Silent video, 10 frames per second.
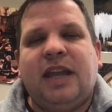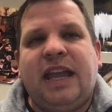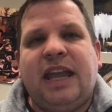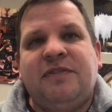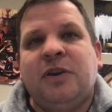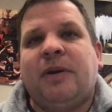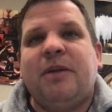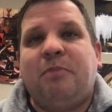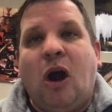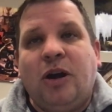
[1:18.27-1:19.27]
If you're in
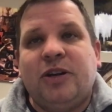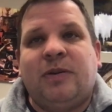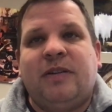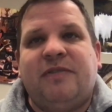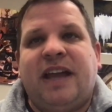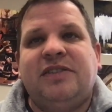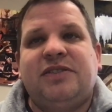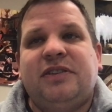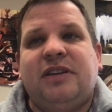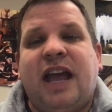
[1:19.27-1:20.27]
a partner
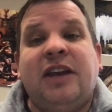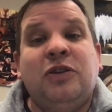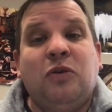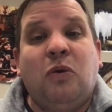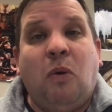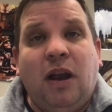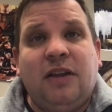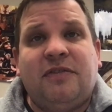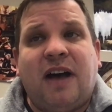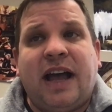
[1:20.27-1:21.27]
event and you
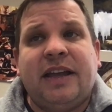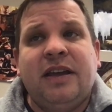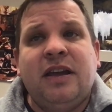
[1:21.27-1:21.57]
qualify,